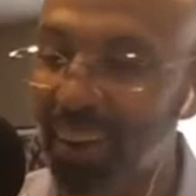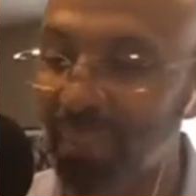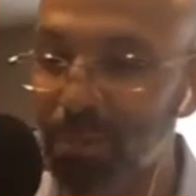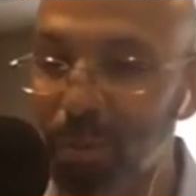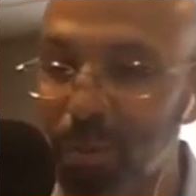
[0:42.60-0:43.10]
me,
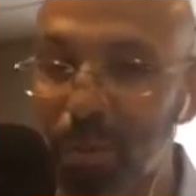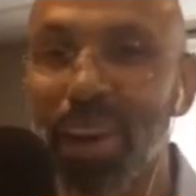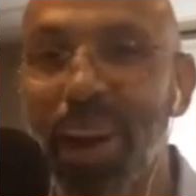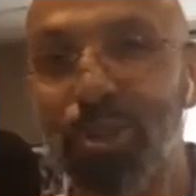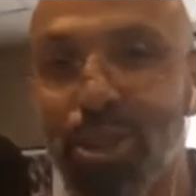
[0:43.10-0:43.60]
man. I
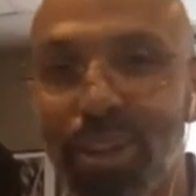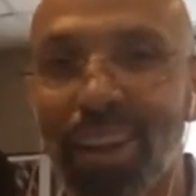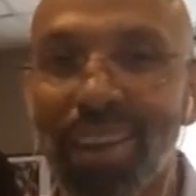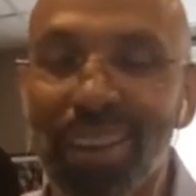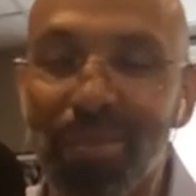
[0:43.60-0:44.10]
appreciate it.
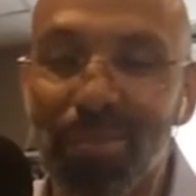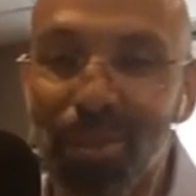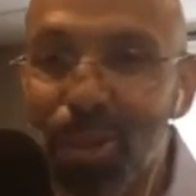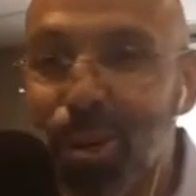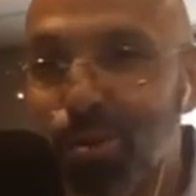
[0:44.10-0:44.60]
Appreciate you
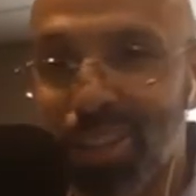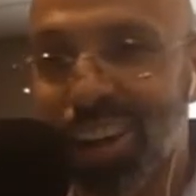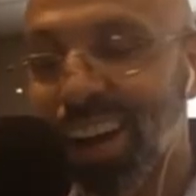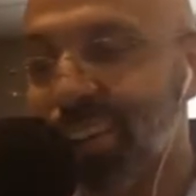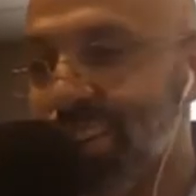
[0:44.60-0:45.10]
reaching
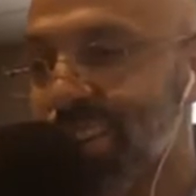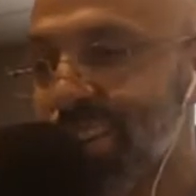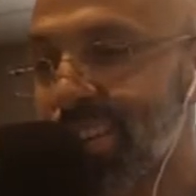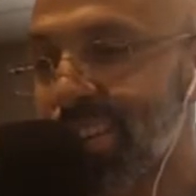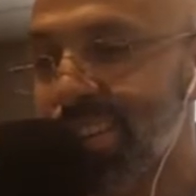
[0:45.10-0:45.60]
out. And
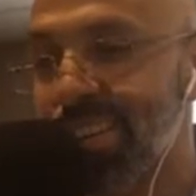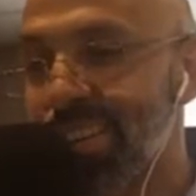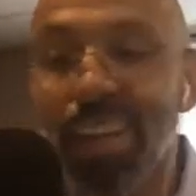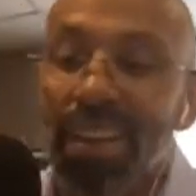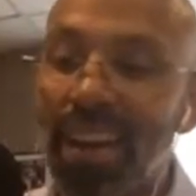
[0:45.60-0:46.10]

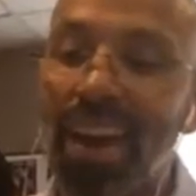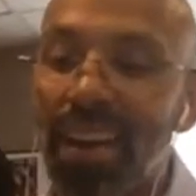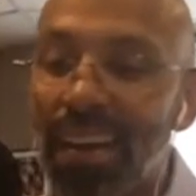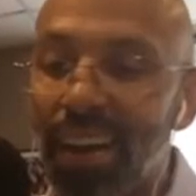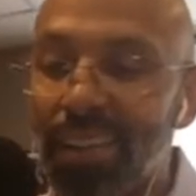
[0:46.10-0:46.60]
yeah,
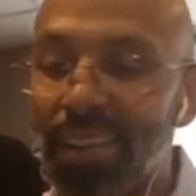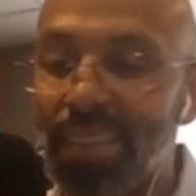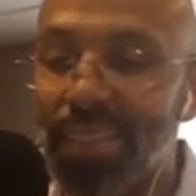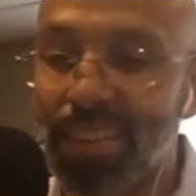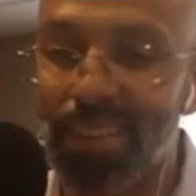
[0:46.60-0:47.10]
I
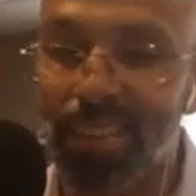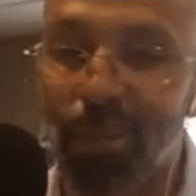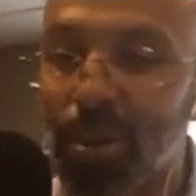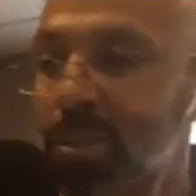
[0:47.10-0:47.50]
think I've been